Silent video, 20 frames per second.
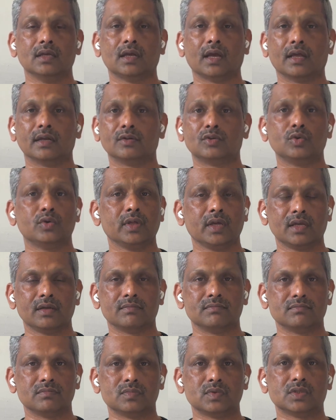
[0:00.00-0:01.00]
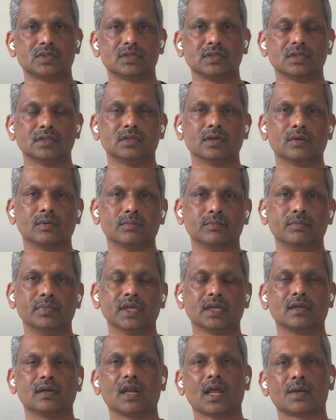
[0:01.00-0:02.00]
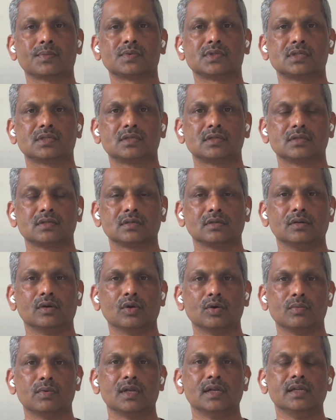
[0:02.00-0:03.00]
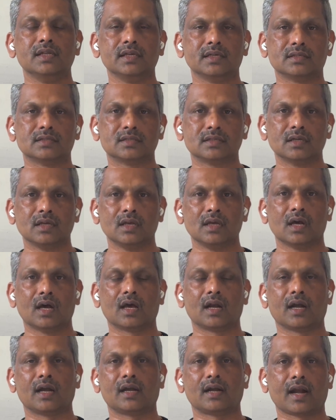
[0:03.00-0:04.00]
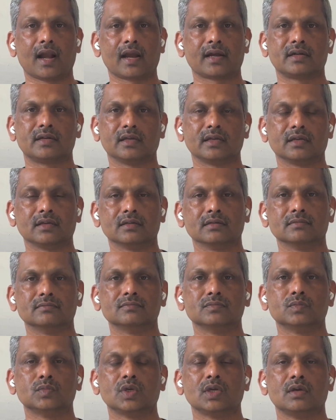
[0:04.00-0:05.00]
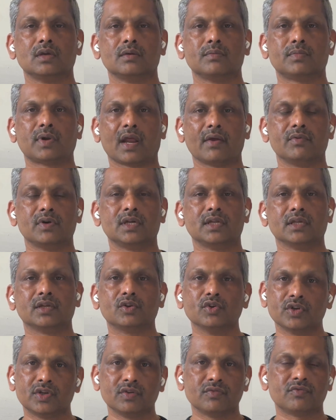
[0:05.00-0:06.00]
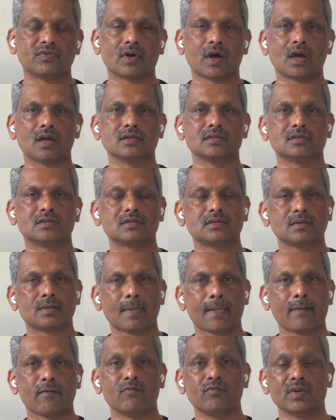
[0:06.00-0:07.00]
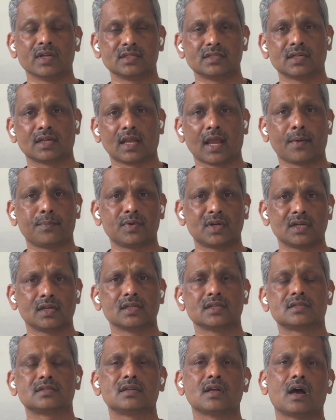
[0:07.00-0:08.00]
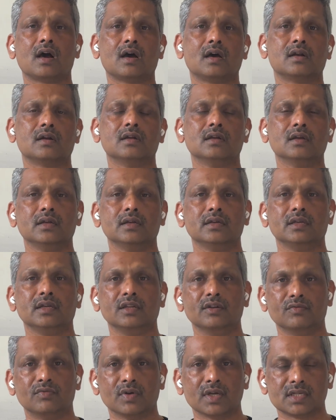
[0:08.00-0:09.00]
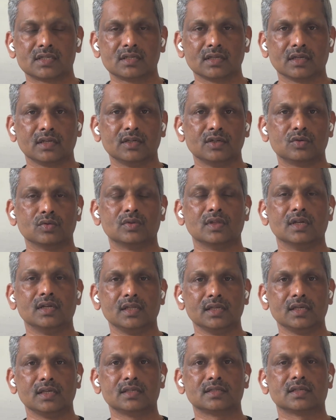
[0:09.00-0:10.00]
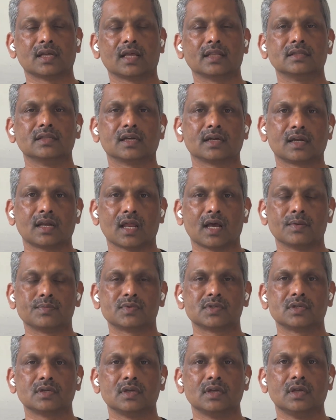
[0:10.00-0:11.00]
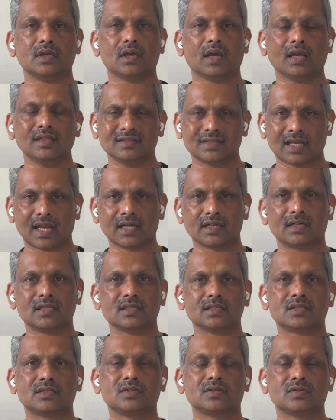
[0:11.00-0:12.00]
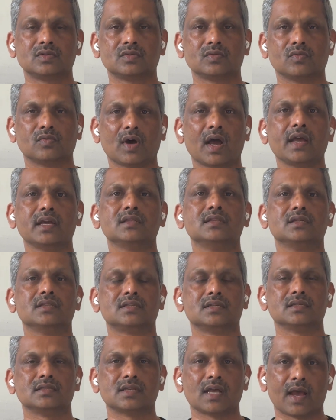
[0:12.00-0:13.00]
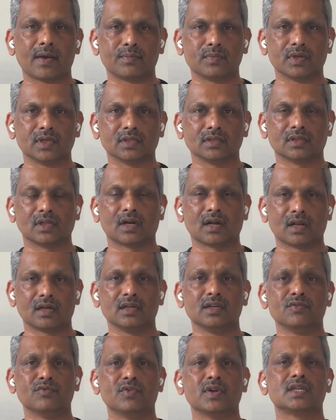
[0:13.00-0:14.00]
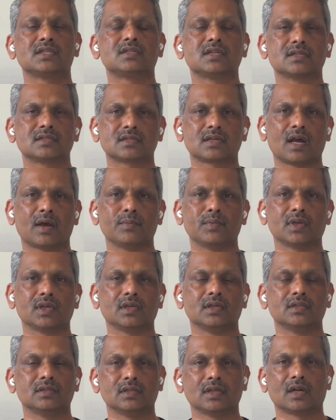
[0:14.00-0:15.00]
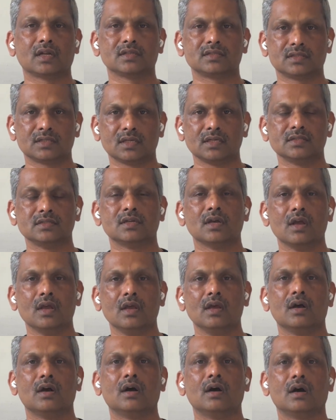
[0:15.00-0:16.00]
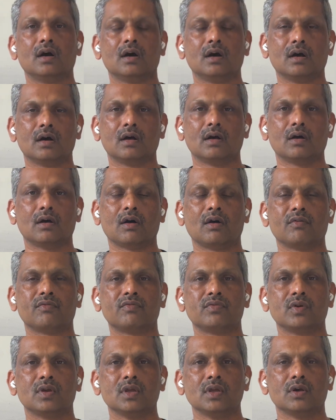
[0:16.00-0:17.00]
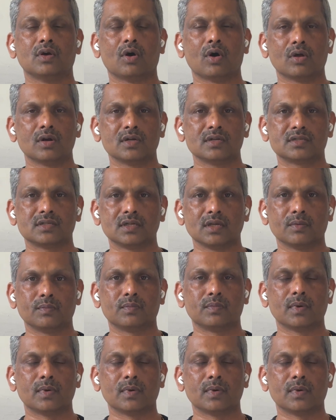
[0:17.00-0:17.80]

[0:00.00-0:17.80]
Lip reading: And today, see, the big clubs, global leagues, are attracting private equity funds, venture capitalists are investing into the leagues and the clubs, and that is why this is happening. There are investors coming in, there are change of ownership.